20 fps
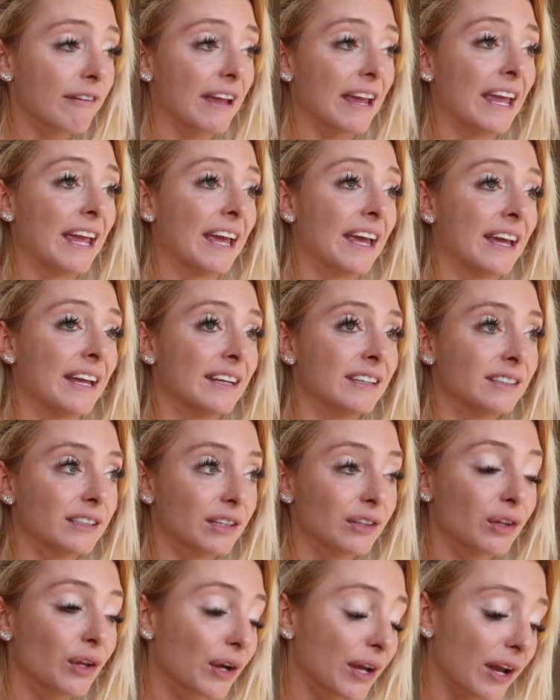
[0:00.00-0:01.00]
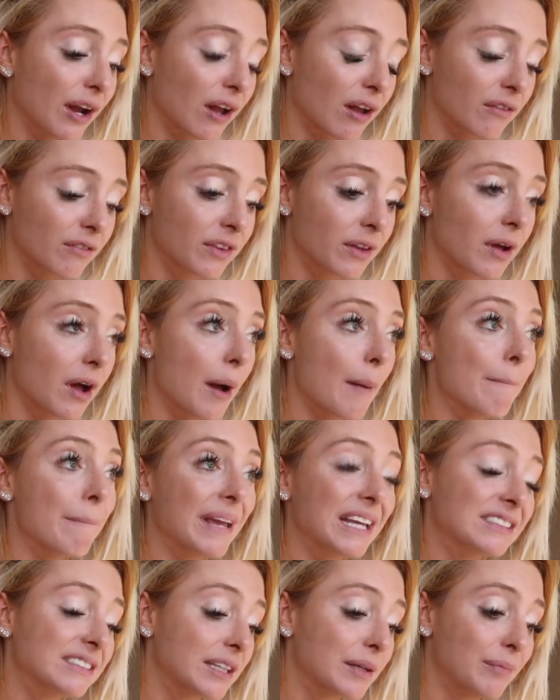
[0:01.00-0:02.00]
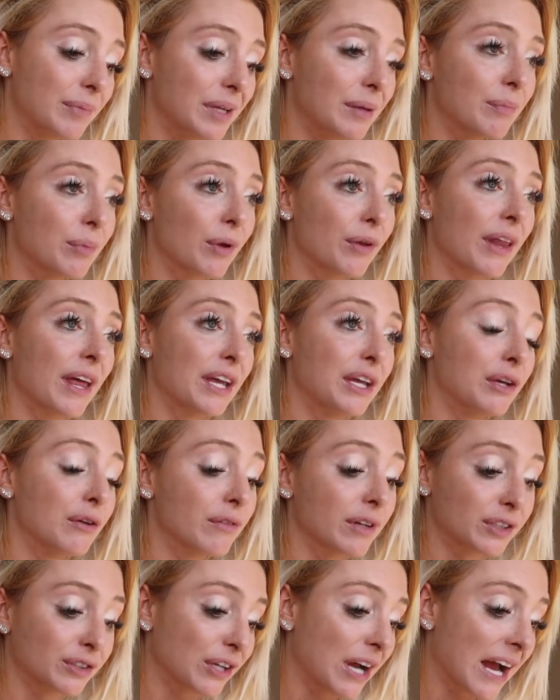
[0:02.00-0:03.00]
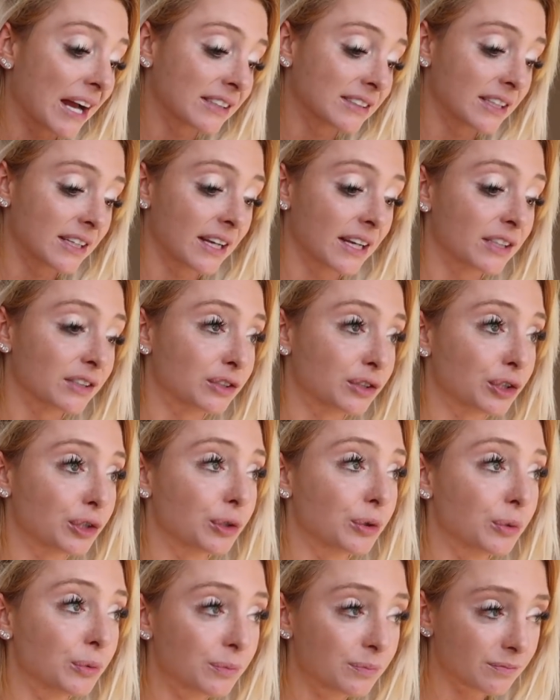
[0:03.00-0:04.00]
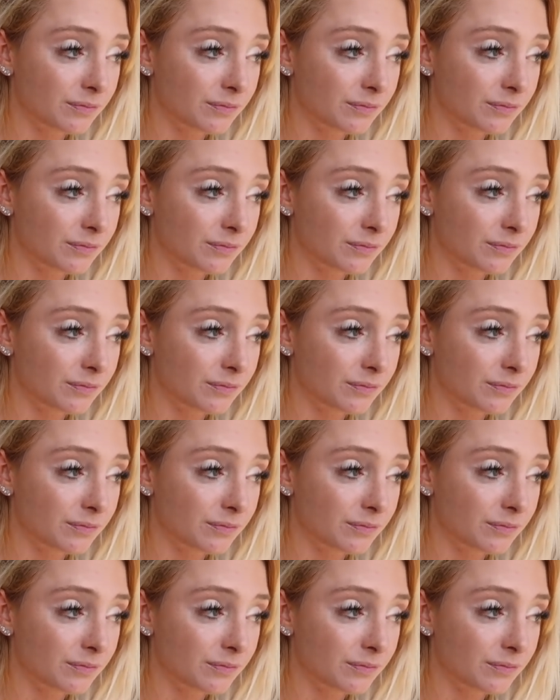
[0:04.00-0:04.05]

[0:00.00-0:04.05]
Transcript: and look at all the amazing people that you've attracted into